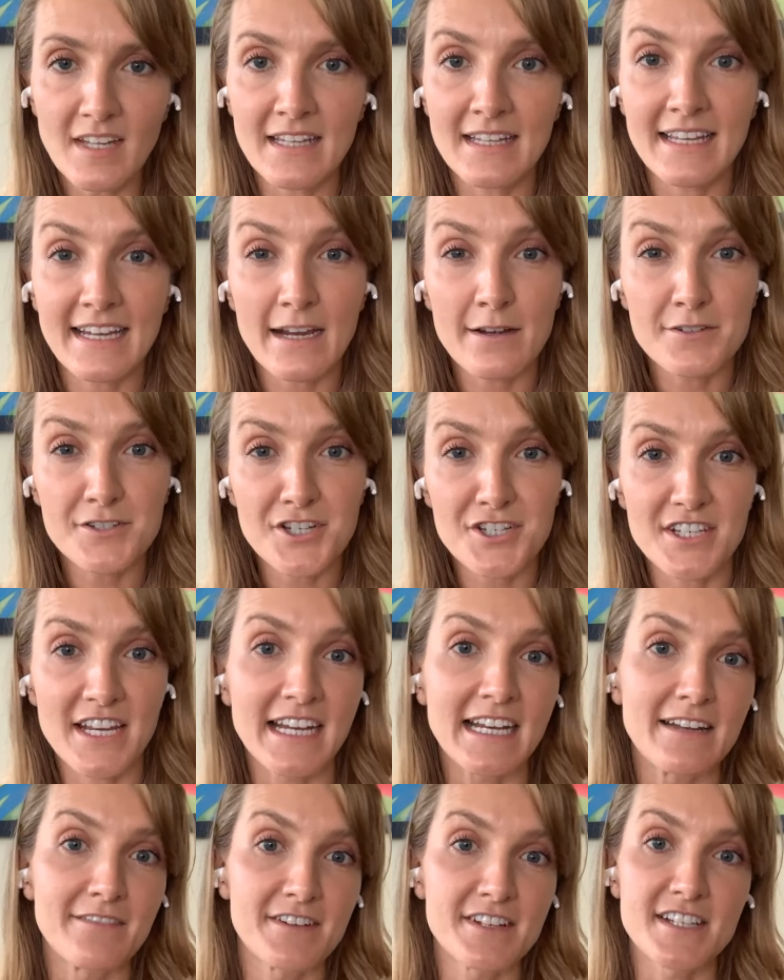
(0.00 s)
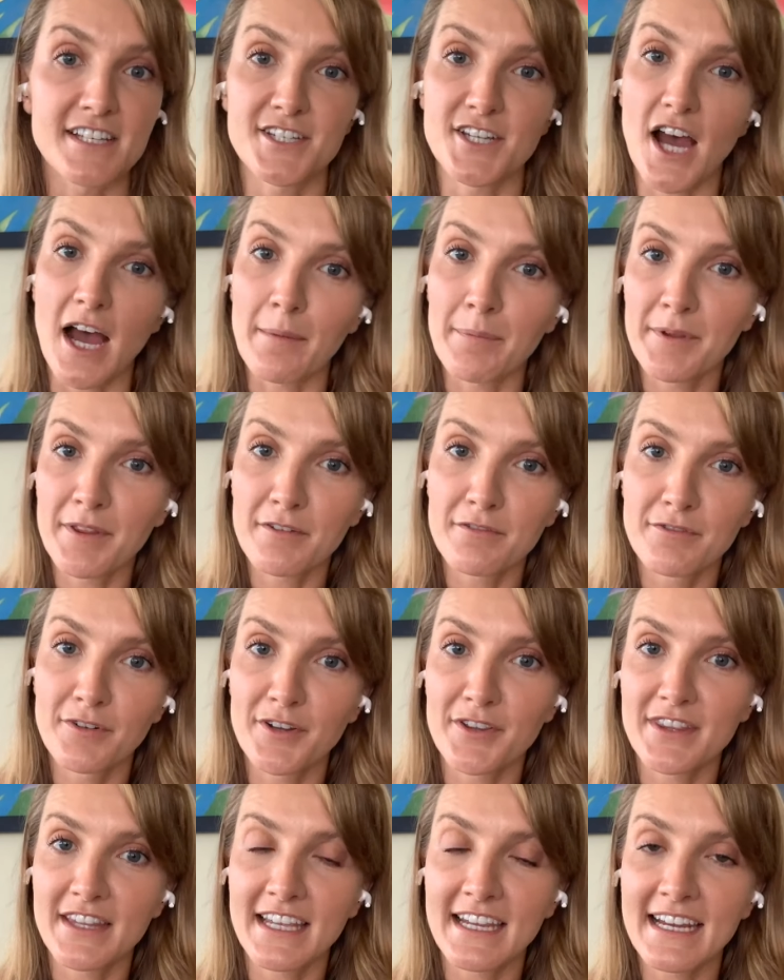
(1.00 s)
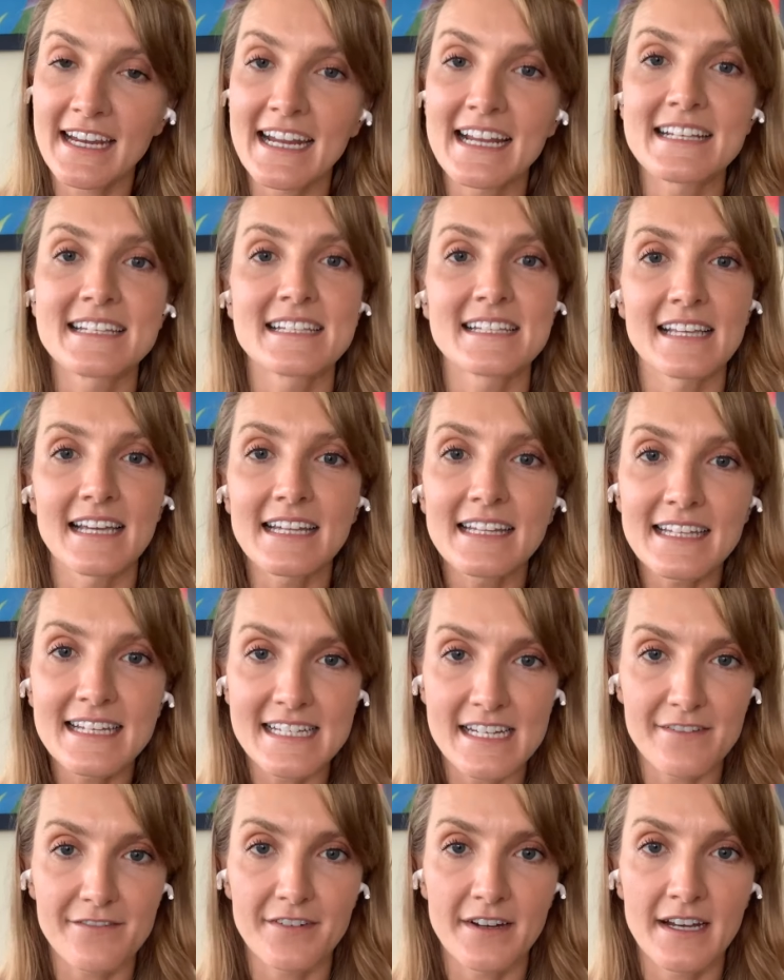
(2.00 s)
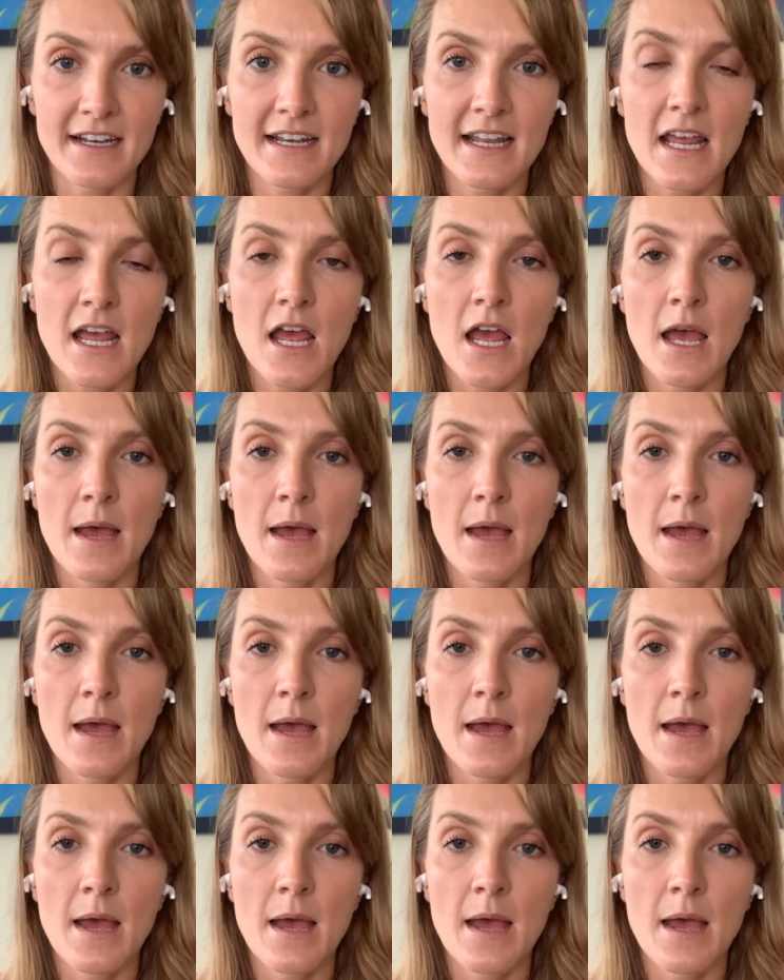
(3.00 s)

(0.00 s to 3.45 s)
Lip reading: like I was just saying, if it's the top of the foot thing, it's slightly different.